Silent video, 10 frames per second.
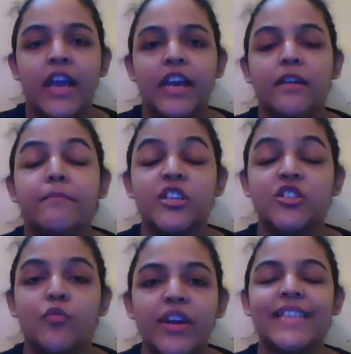in a much
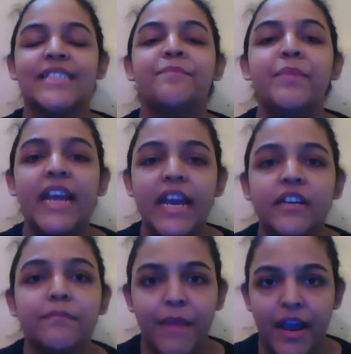more
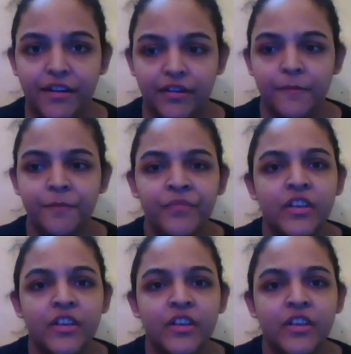explained manner,